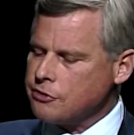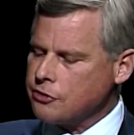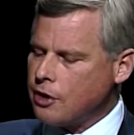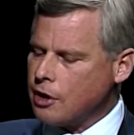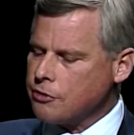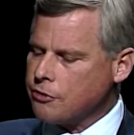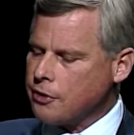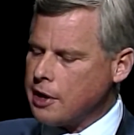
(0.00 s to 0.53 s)

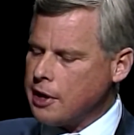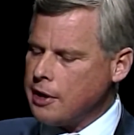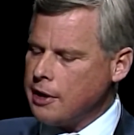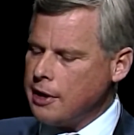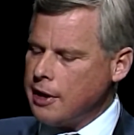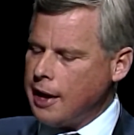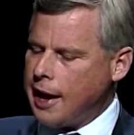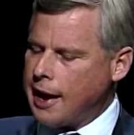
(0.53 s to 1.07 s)
country
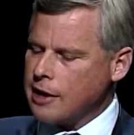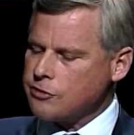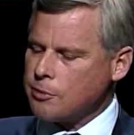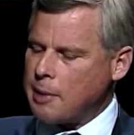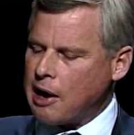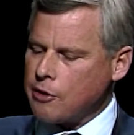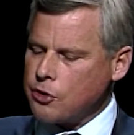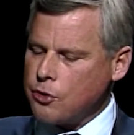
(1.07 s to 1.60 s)
has
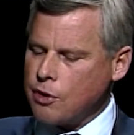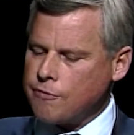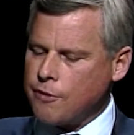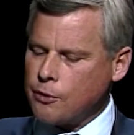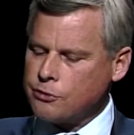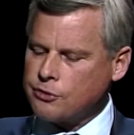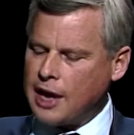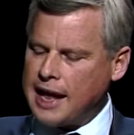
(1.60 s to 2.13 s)
about
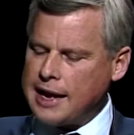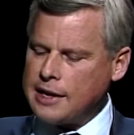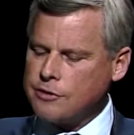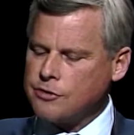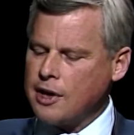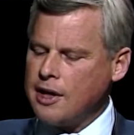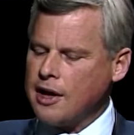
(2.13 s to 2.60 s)
UFO sightings